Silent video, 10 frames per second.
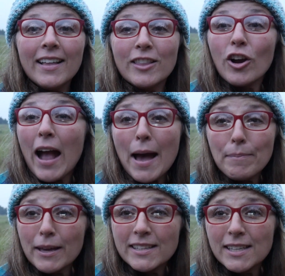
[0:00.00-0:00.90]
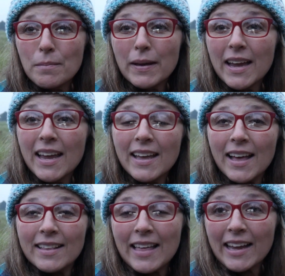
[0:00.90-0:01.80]
They're happy as can be.
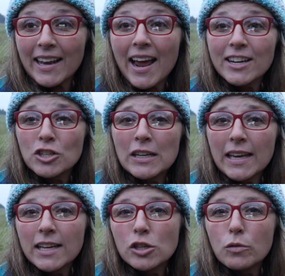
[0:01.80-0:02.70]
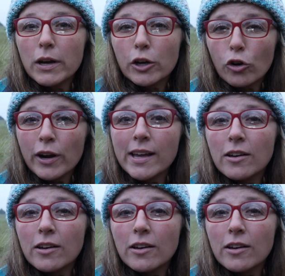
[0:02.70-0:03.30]
They can actually get to a creek